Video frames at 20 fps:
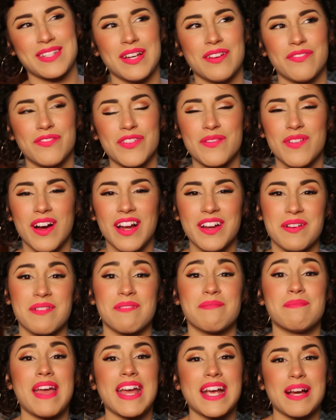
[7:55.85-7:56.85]
So if you want
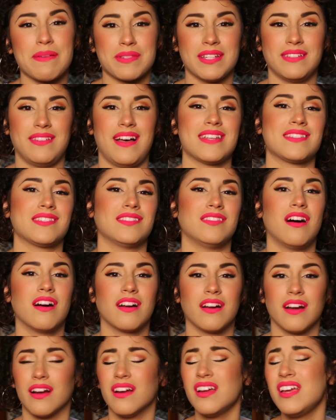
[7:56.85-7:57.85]
your makeup to last
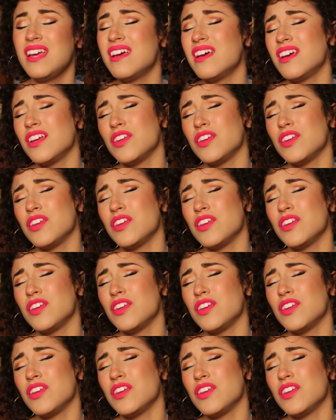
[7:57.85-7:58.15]
longer,